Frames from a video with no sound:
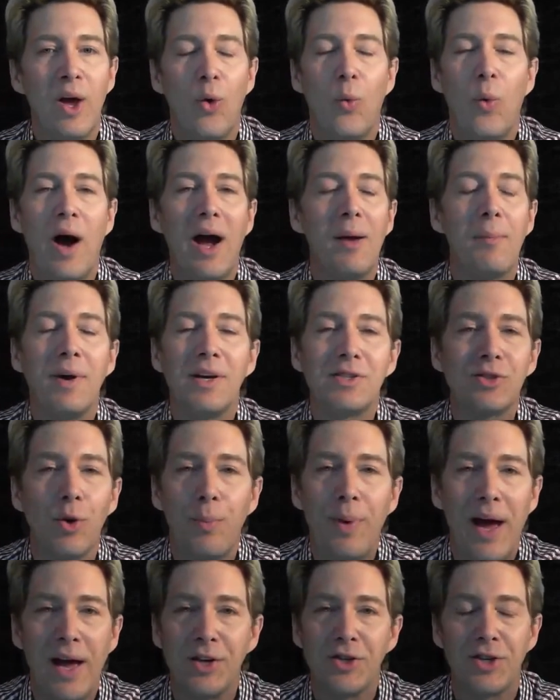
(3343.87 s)
Why am I
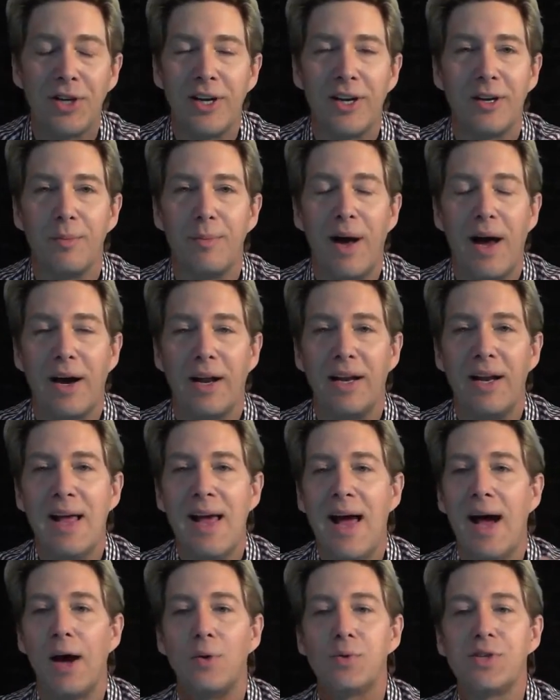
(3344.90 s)
so passionate about it?
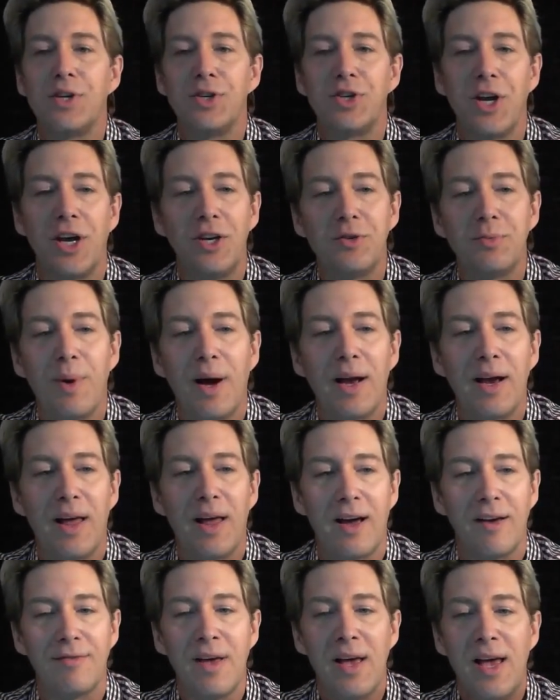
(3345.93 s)
How has it changed my
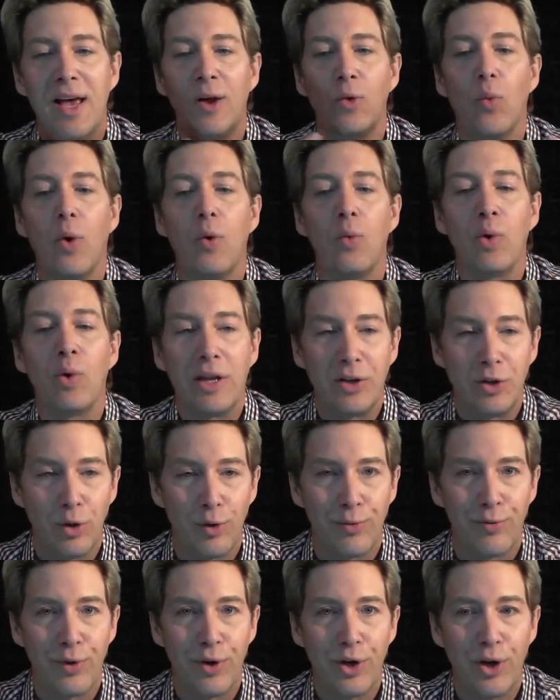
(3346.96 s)
life? And what will it
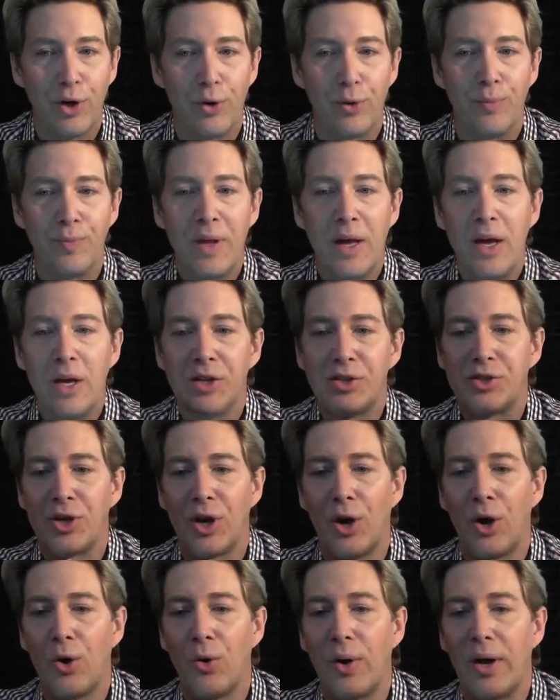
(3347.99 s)
do for you?
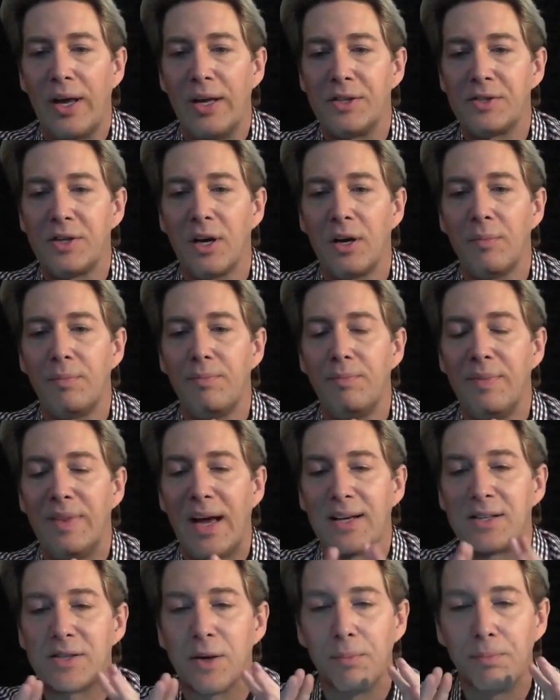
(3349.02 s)
So
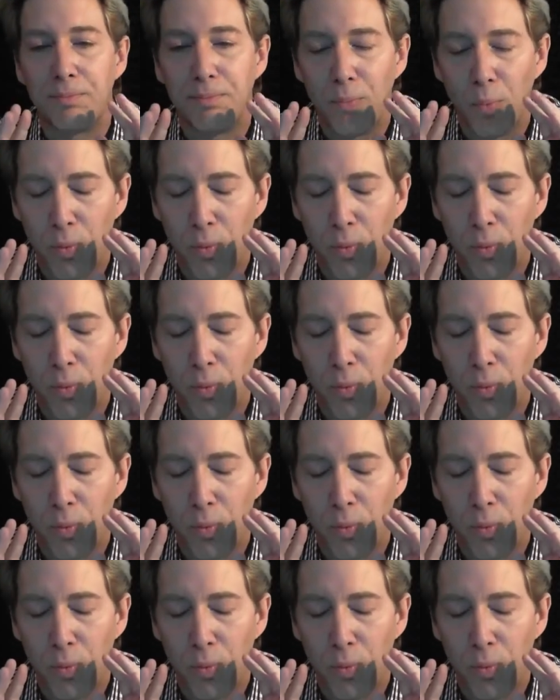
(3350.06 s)
that's a